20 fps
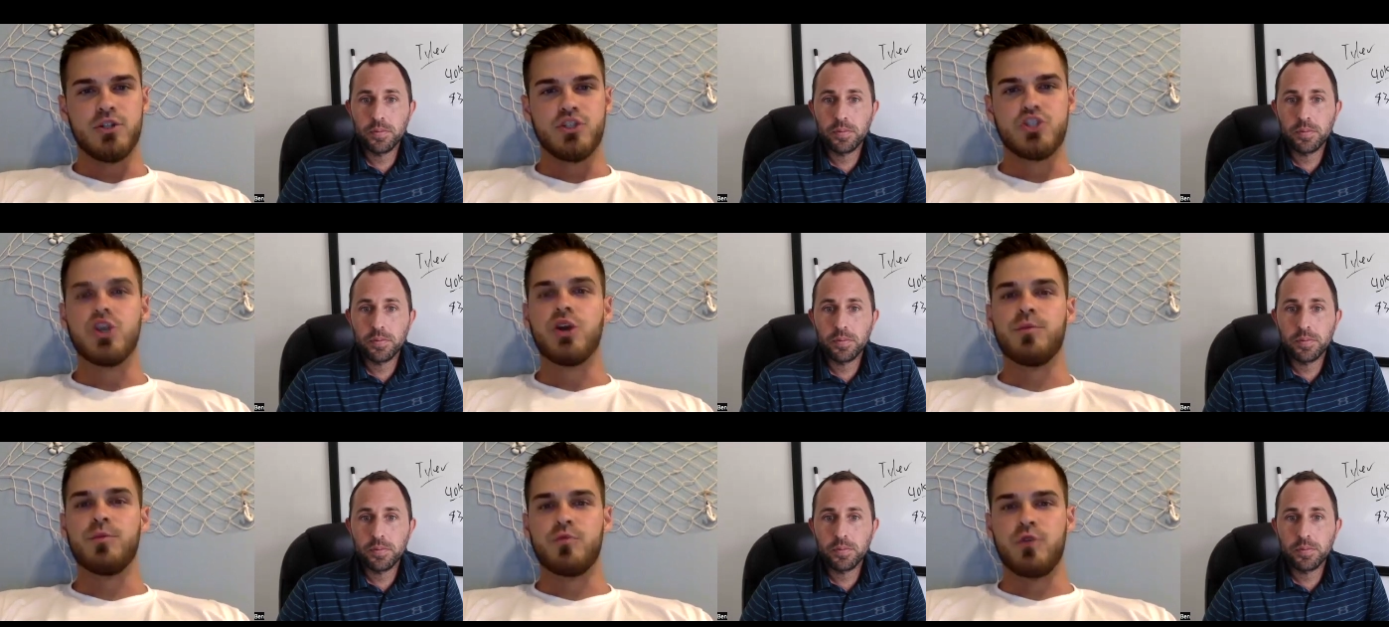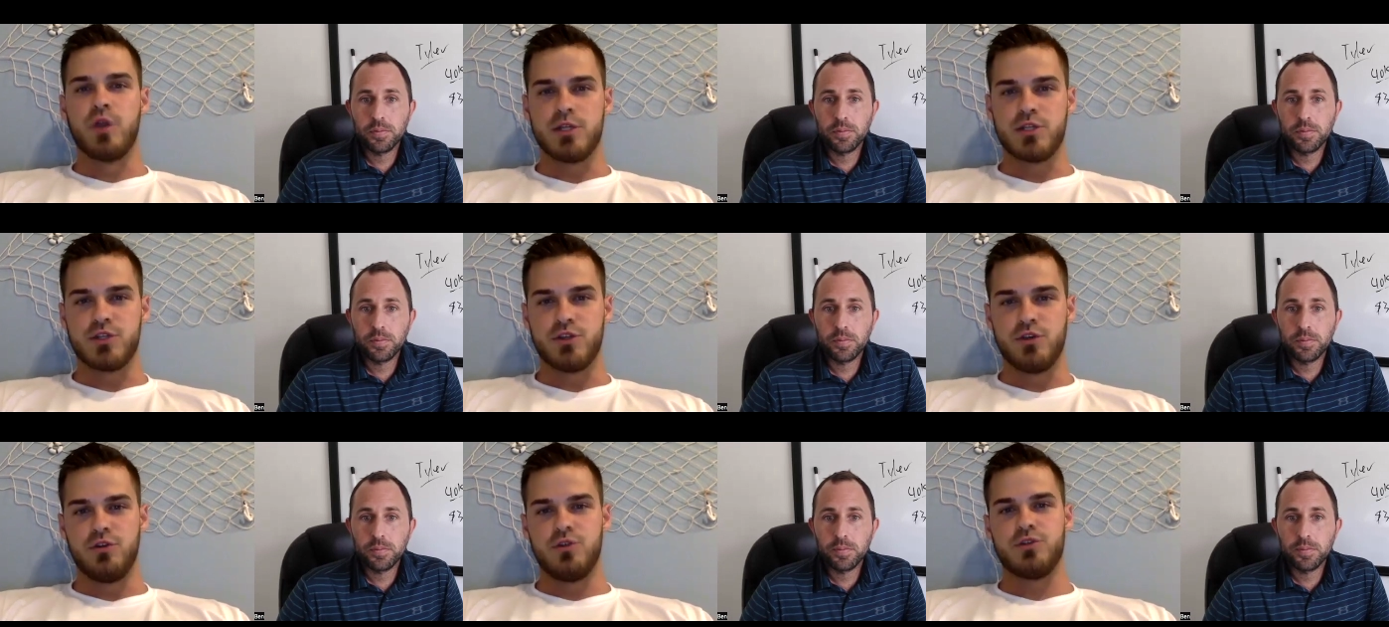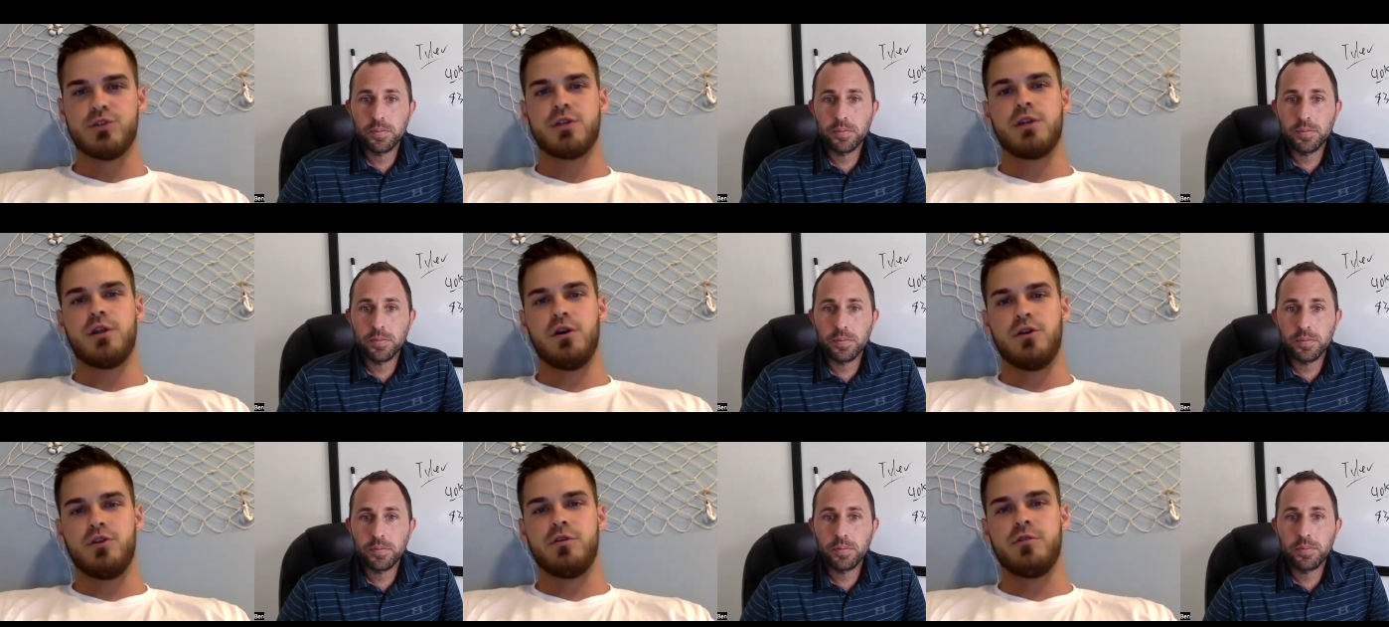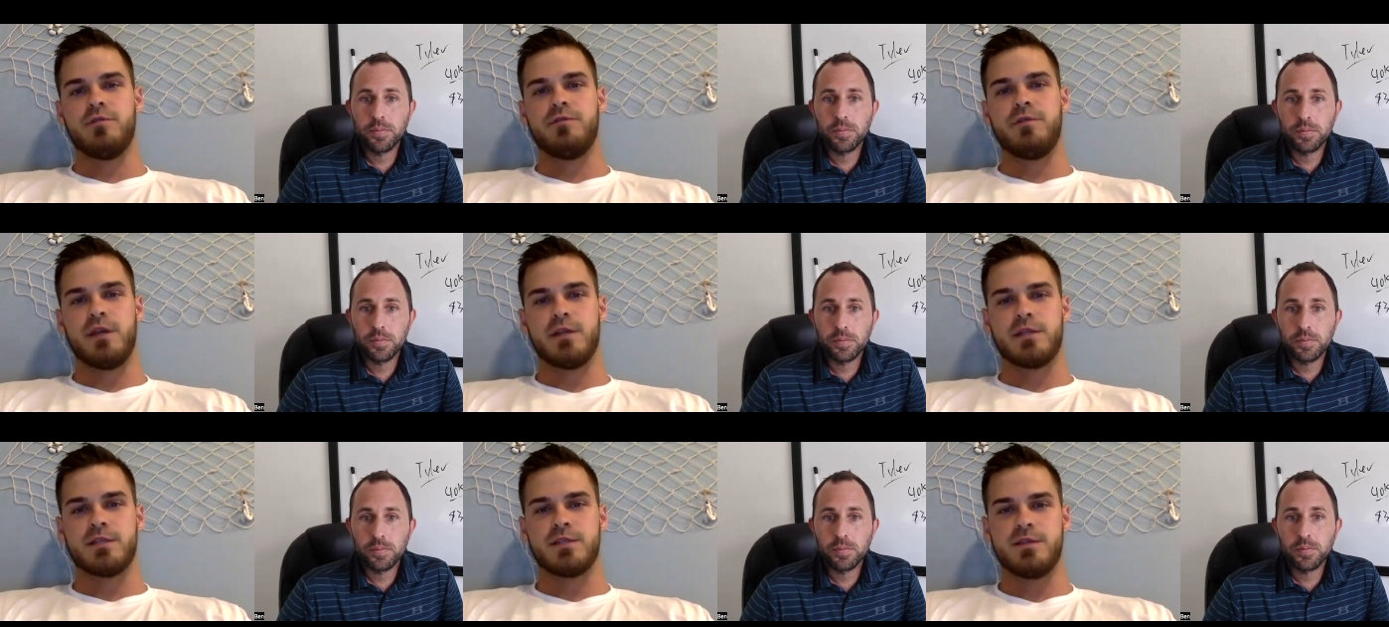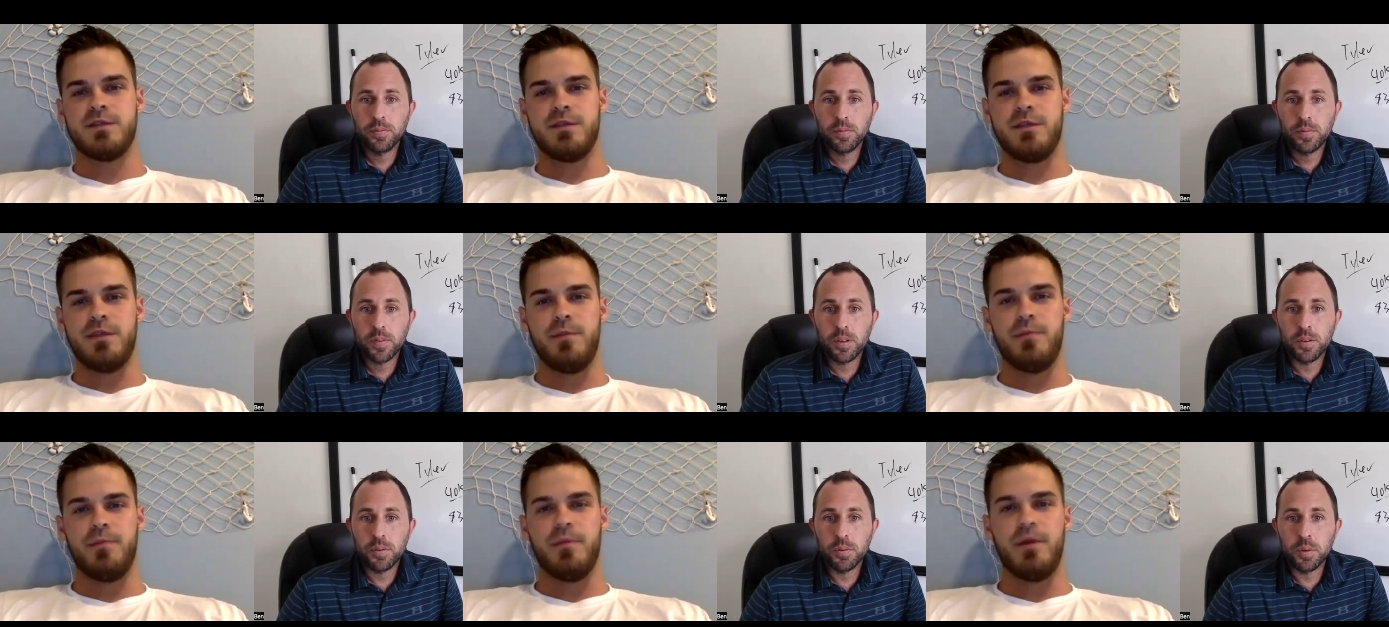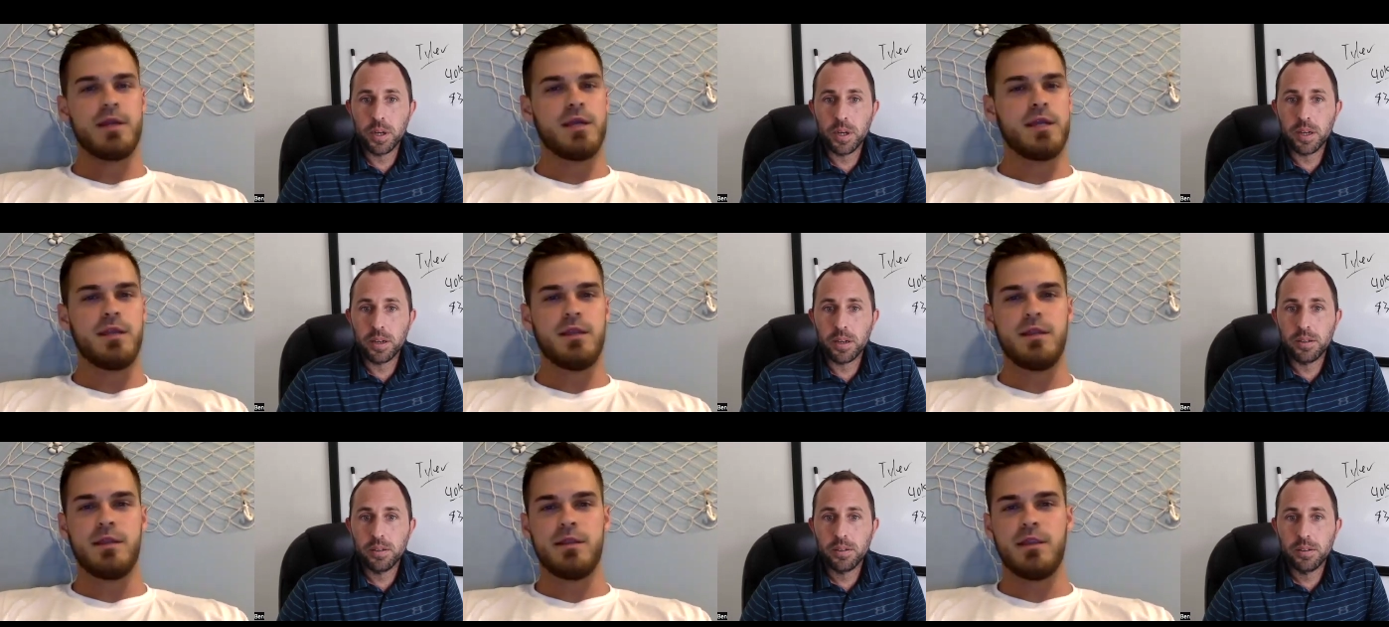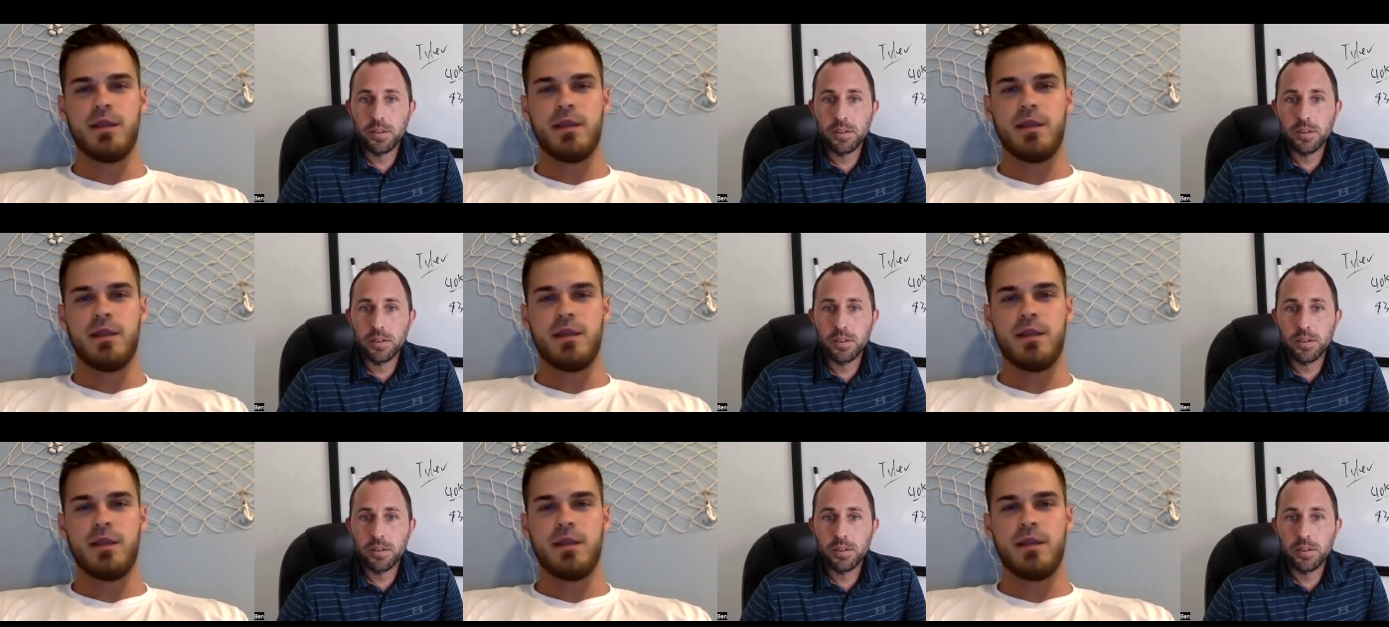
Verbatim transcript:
Speaker 1: gym rentals and other events. The money right.